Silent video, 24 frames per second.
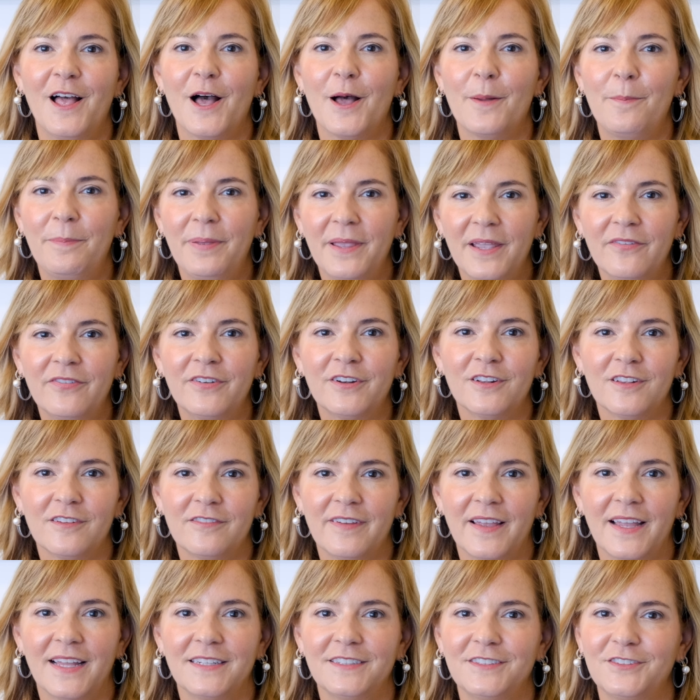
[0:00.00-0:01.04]
a pivotal
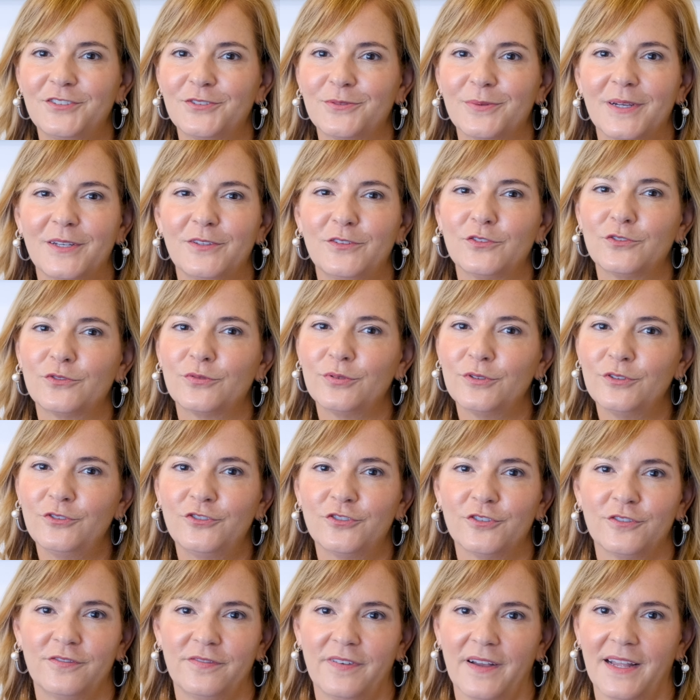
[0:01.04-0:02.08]
event to raise
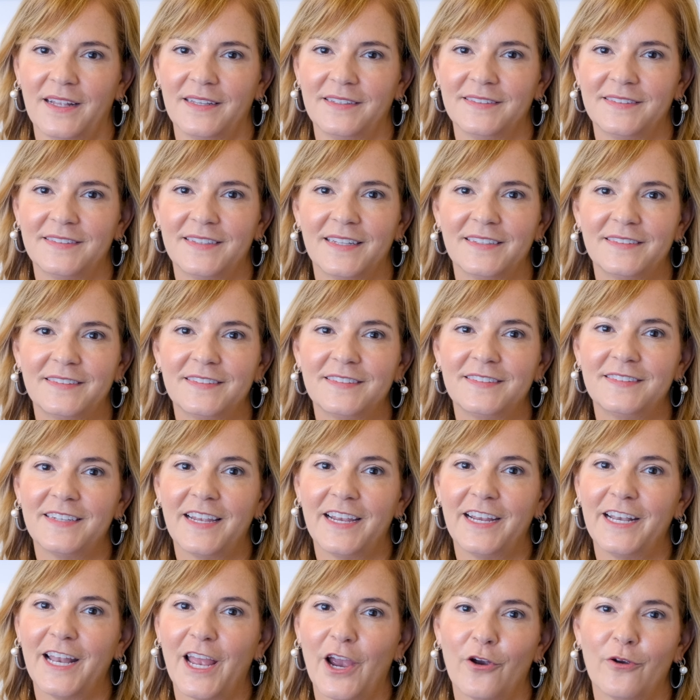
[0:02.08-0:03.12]
crucial funds that
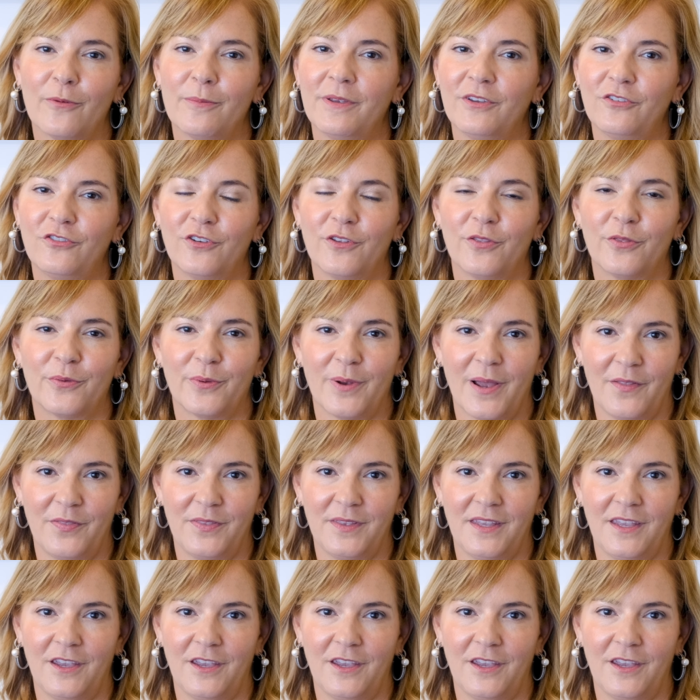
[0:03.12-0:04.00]
sustain our mission throughout the